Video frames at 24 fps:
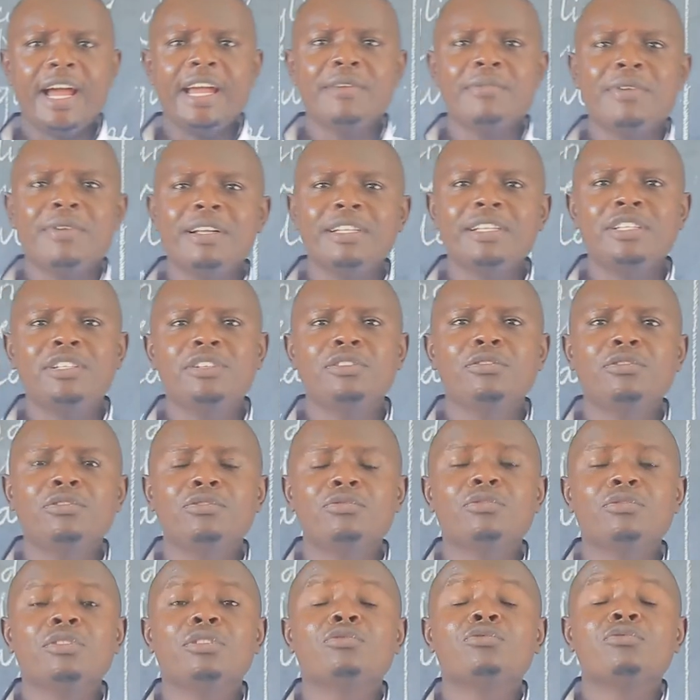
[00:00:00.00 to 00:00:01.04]
I want you
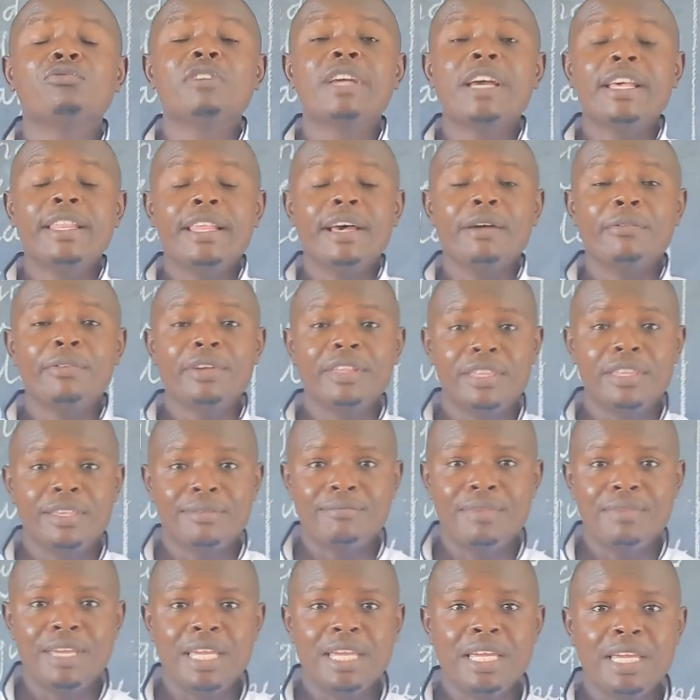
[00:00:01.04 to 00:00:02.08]
to, together with
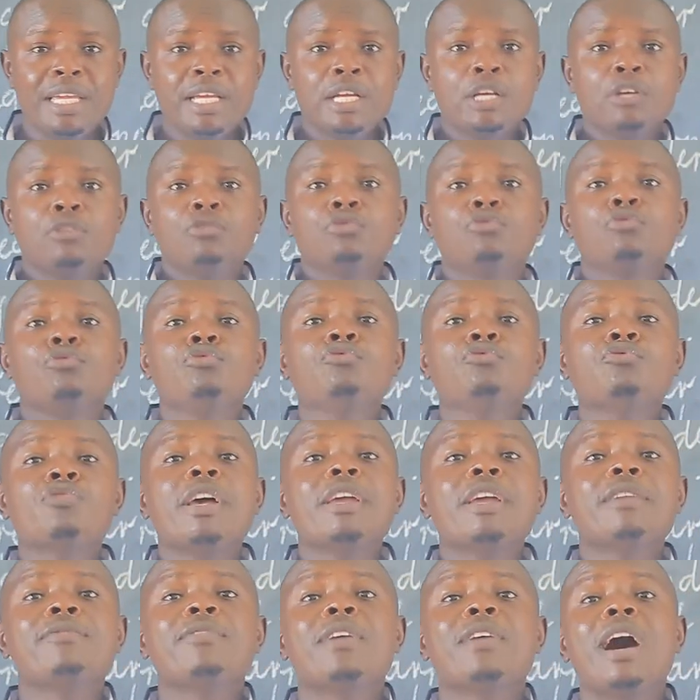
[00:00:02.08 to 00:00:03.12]
me to
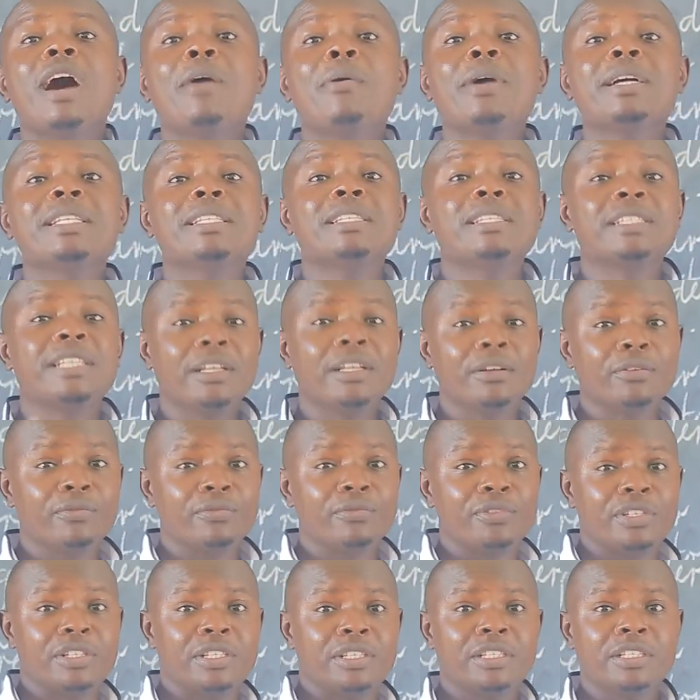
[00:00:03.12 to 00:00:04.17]
drive
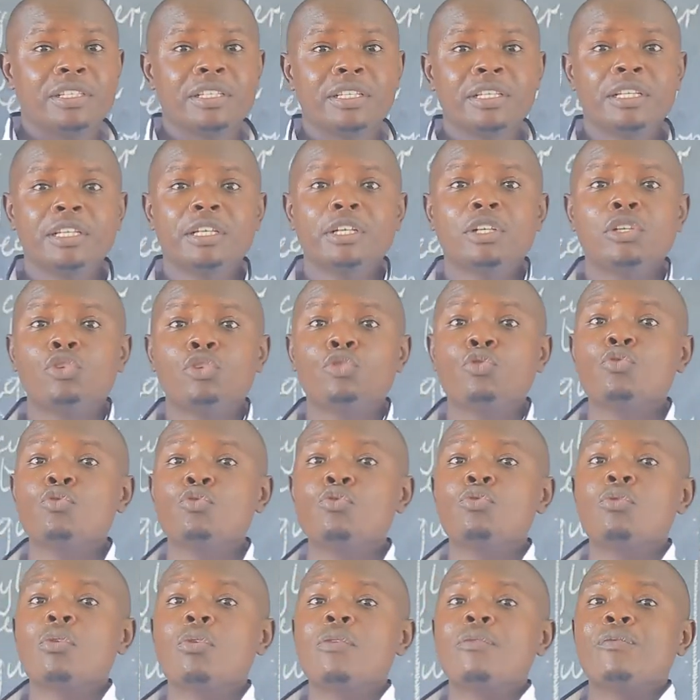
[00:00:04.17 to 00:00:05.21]
ourselves
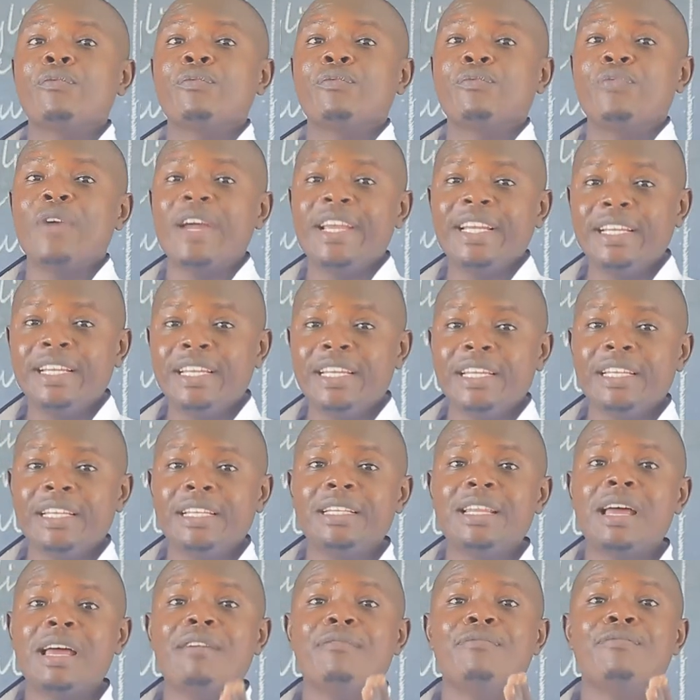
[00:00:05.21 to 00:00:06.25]
to
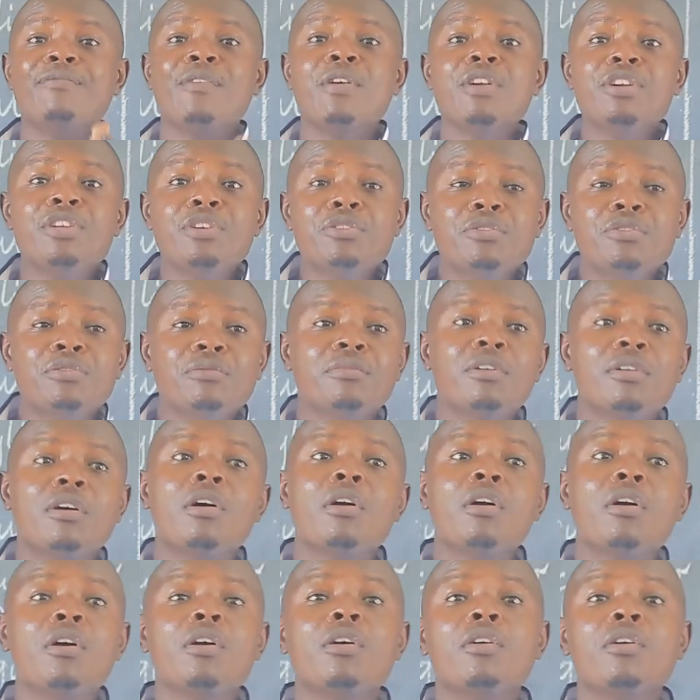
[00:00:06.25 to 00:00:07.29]
finding the volume
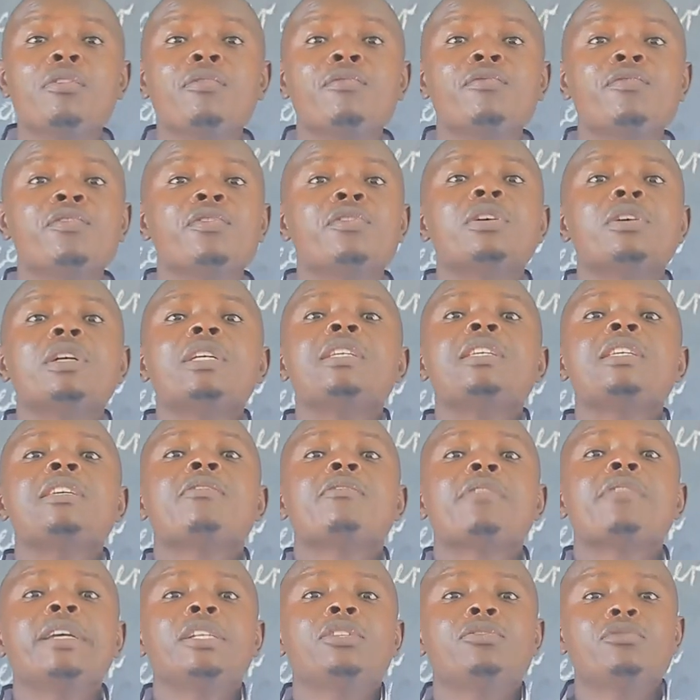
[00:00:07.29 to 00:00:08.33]
of
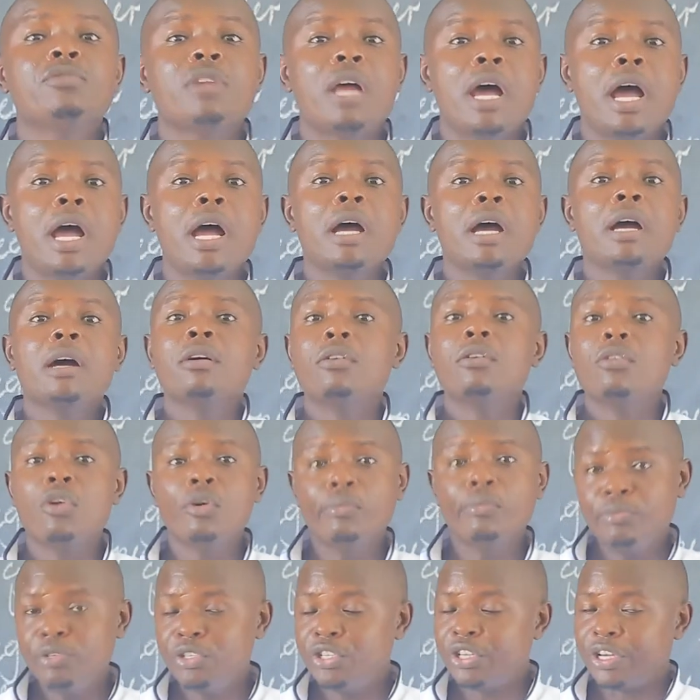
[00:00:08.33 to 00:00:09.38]
irregular
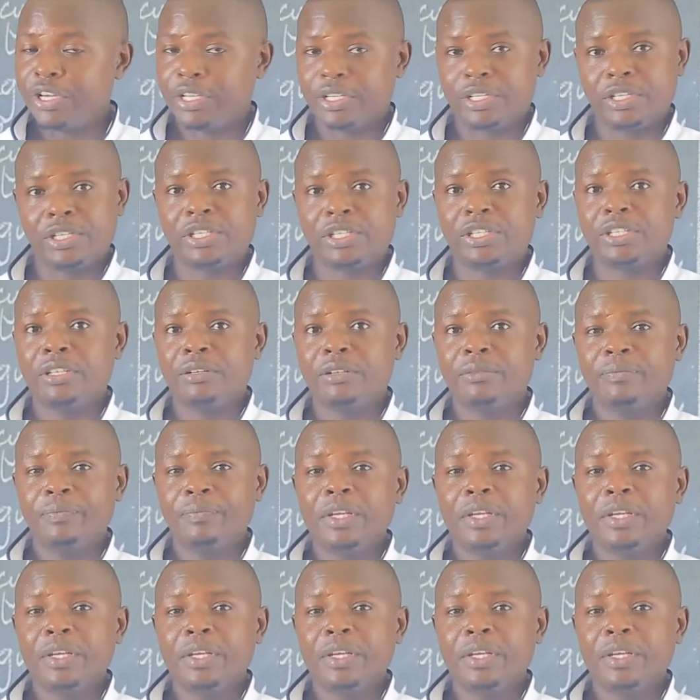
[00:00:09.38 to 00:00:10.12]
objects.